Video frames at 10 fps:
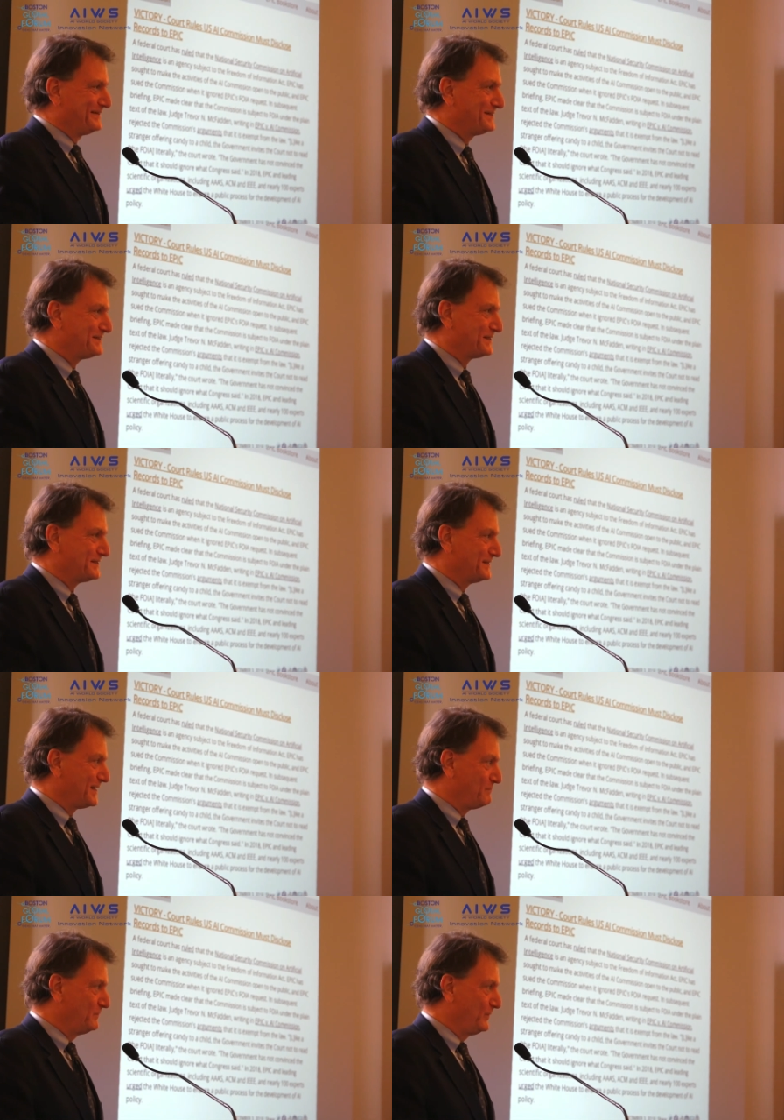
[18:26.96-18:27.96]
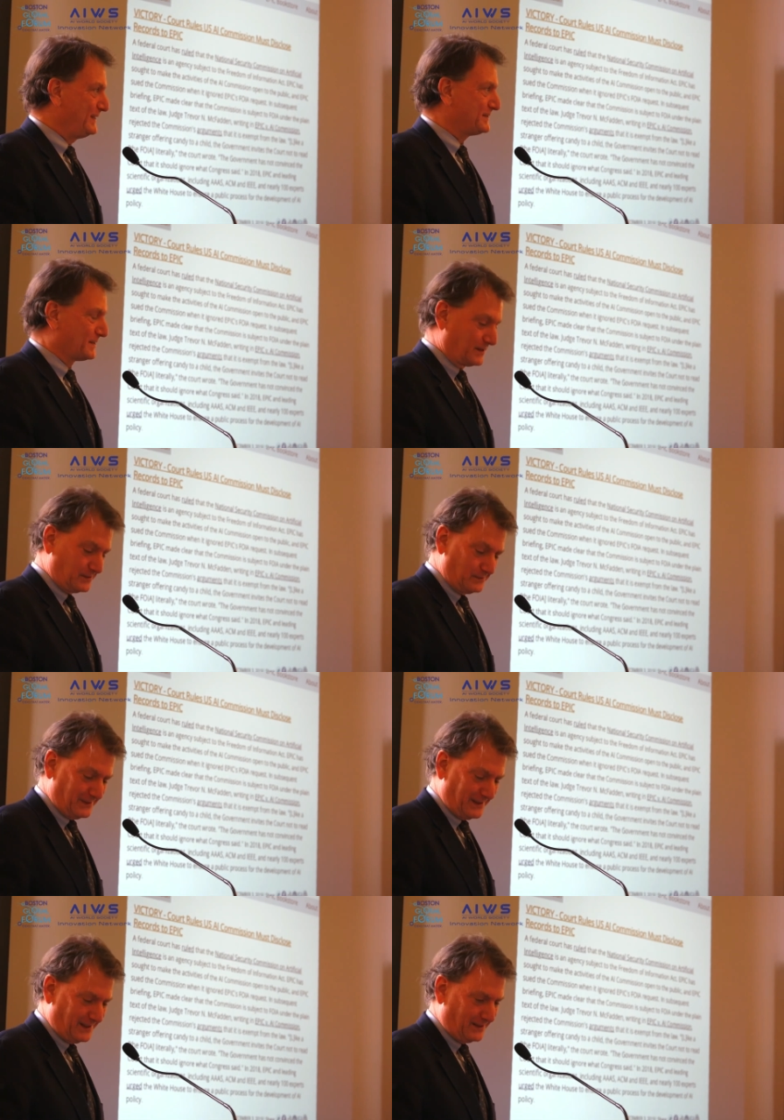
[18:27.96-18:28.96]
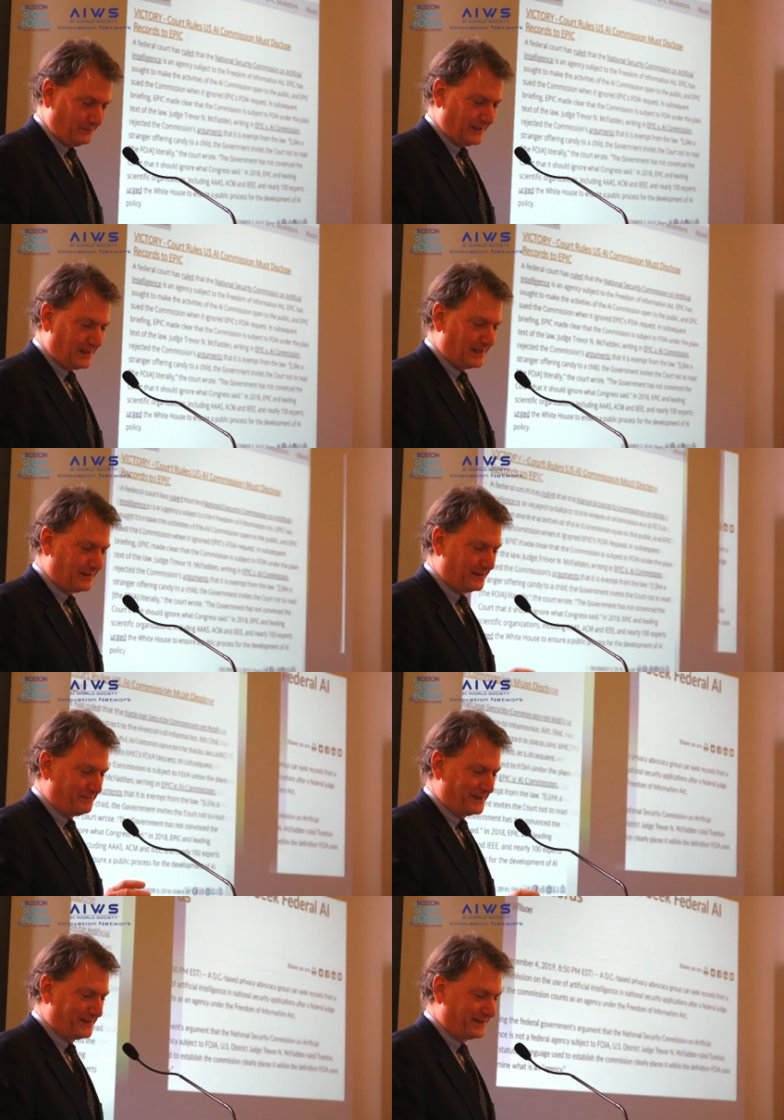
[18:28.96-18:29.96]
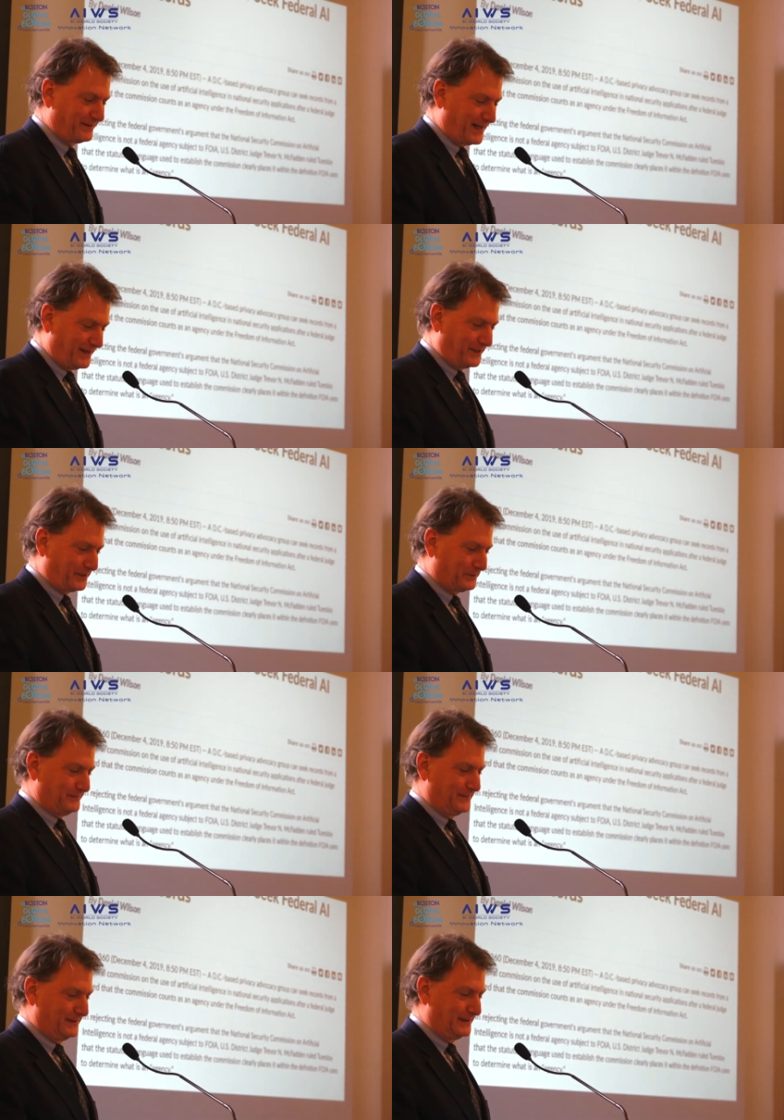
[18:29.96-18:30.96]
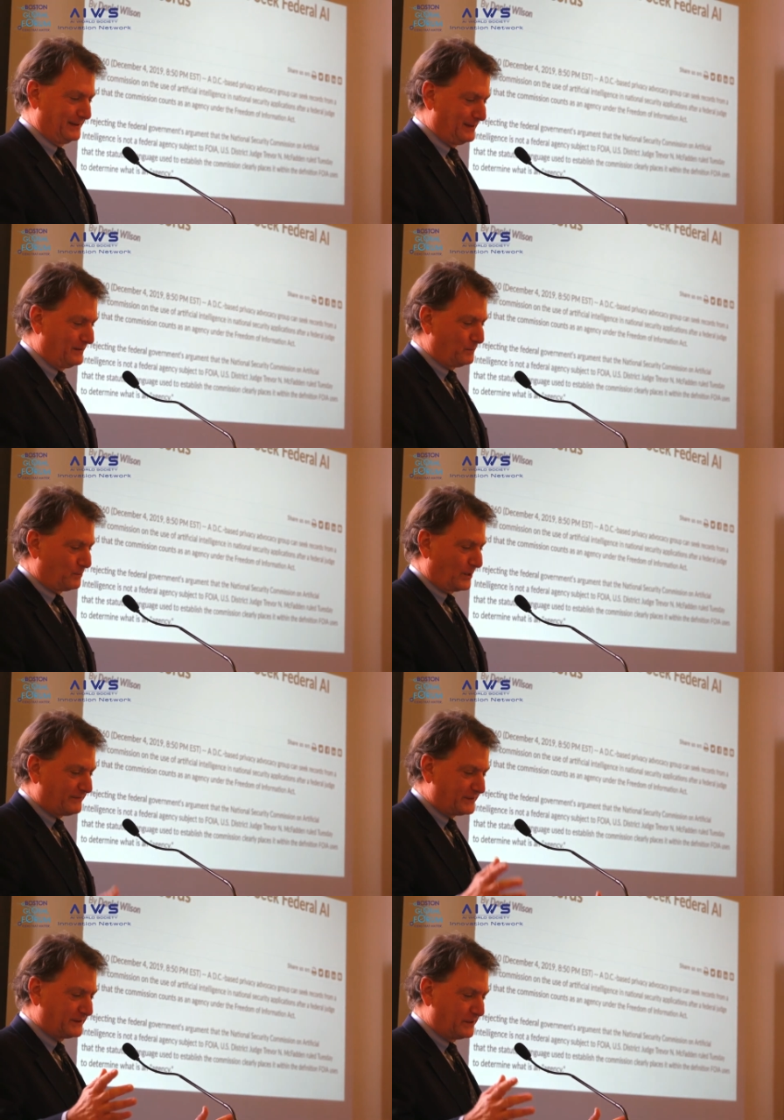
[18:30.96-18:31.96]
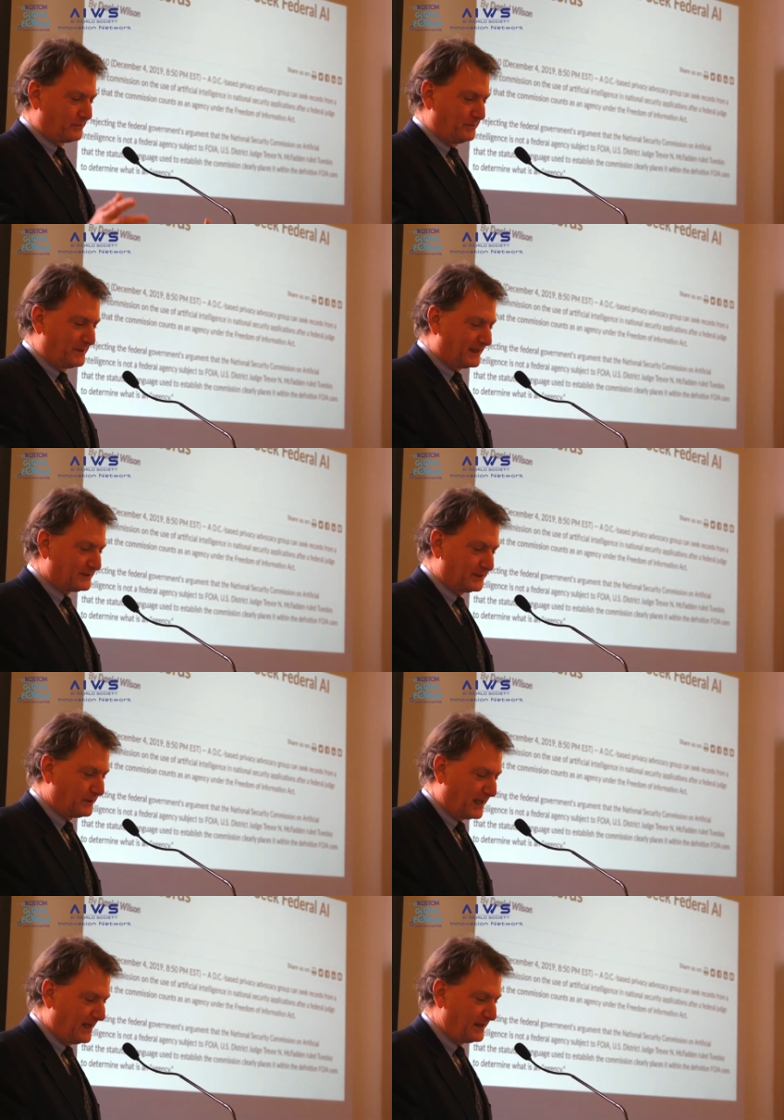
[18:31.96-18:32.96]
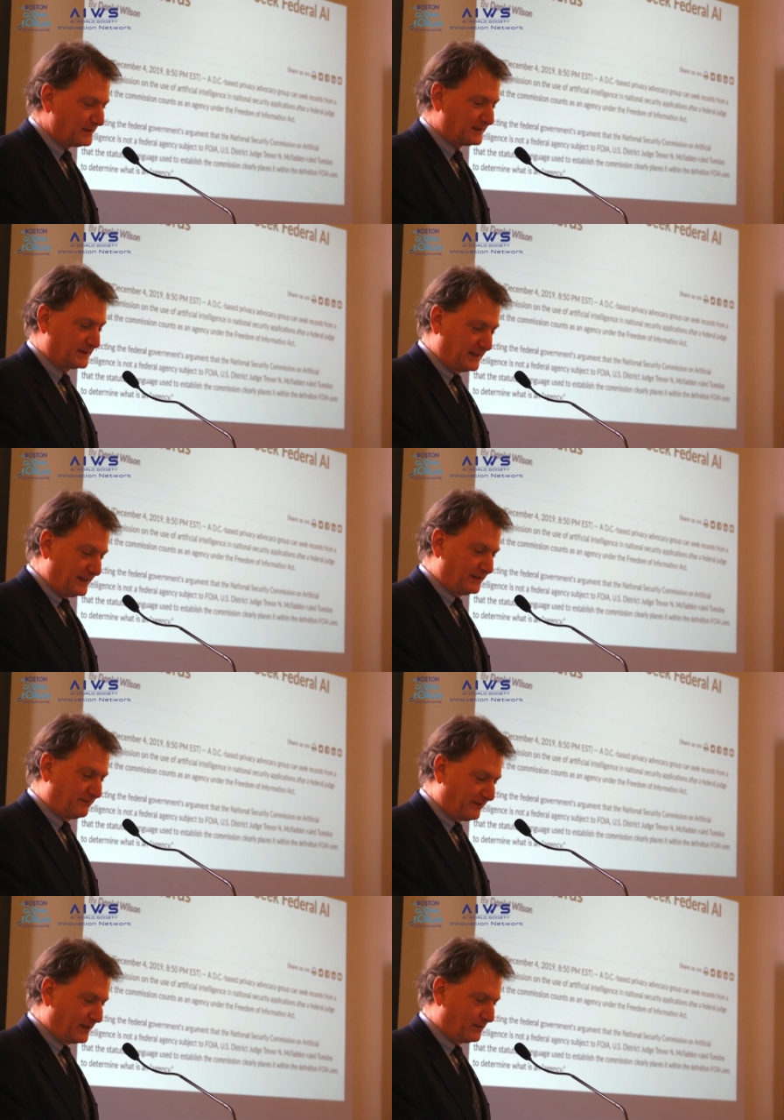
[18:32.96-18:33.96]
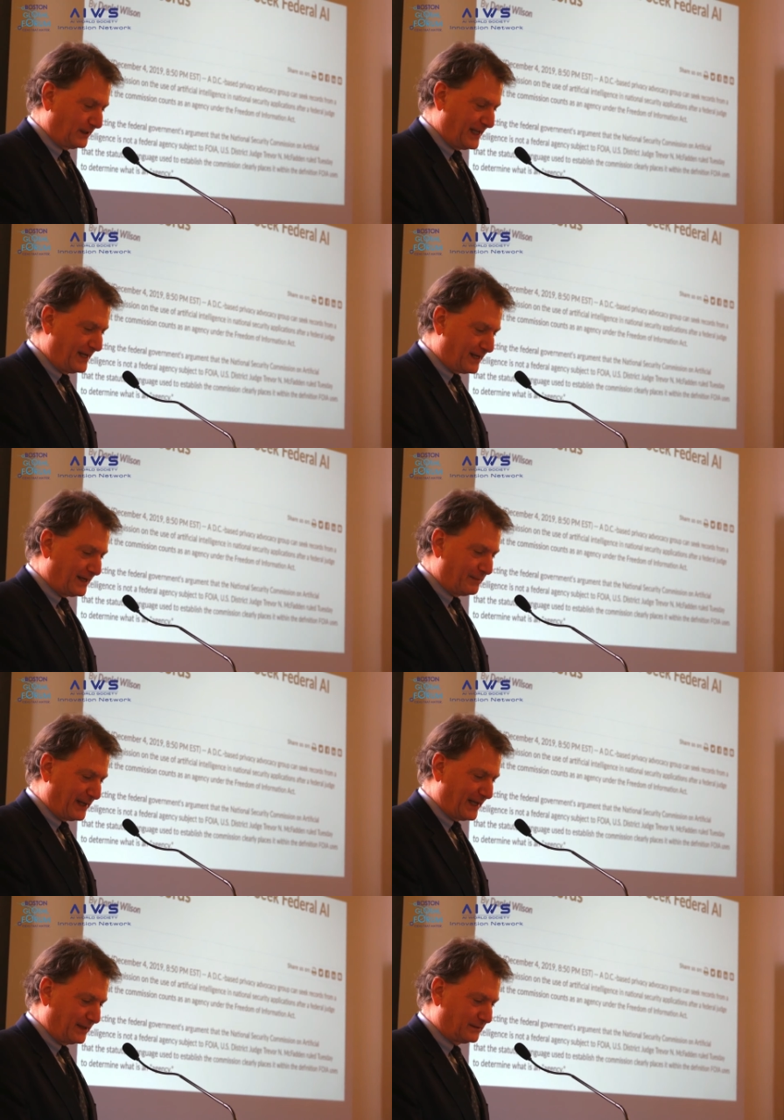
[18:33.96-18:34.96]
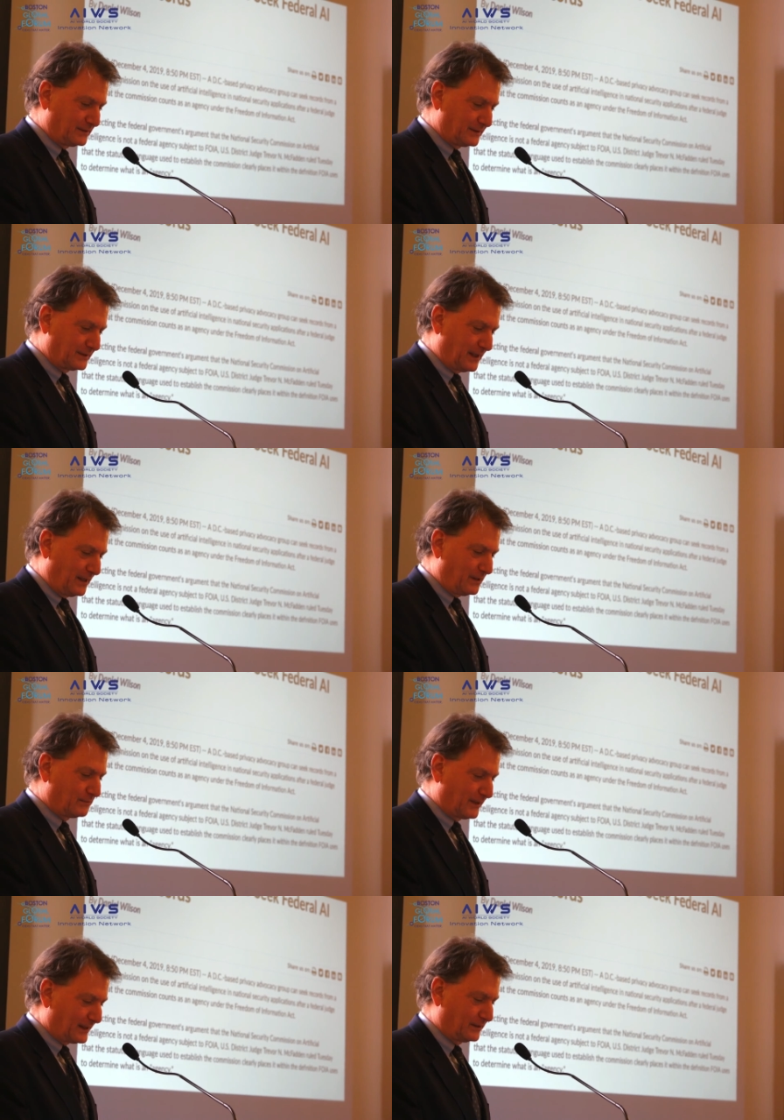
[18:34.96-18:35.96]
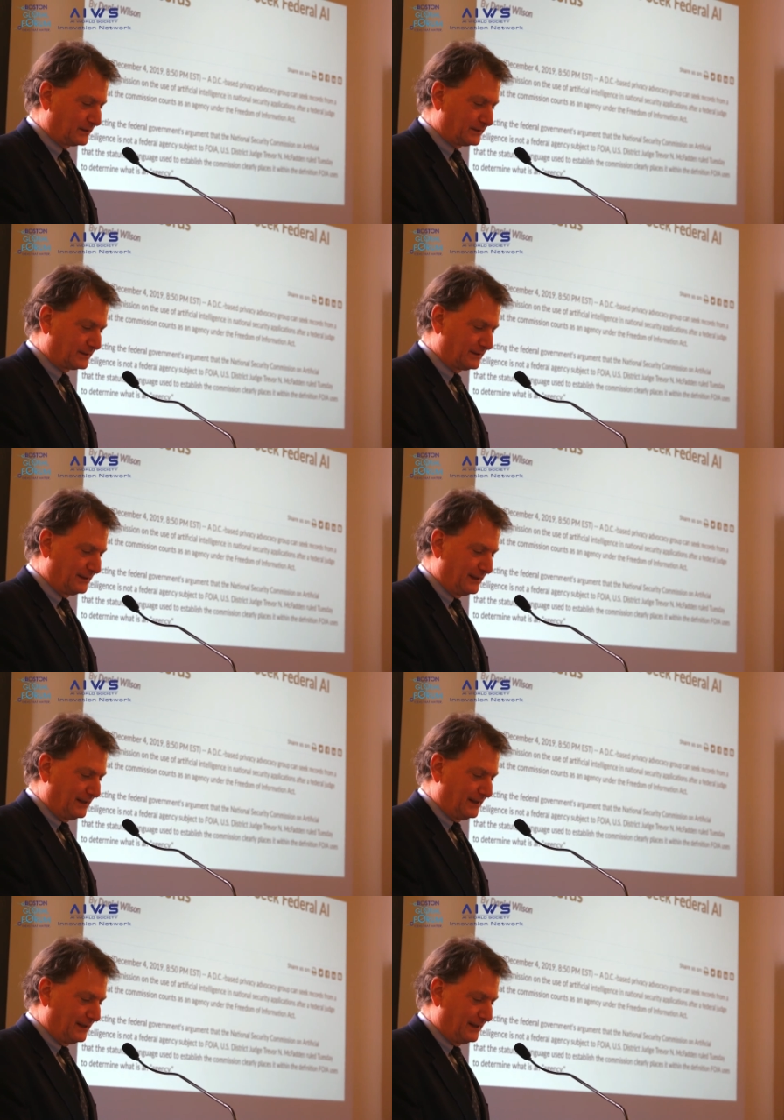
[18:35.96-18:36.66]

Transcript: This is just a couple weeks ago. Uh, we got an opinion, thank you. Privacy group gets okay to seek federal AI panel's uh, records.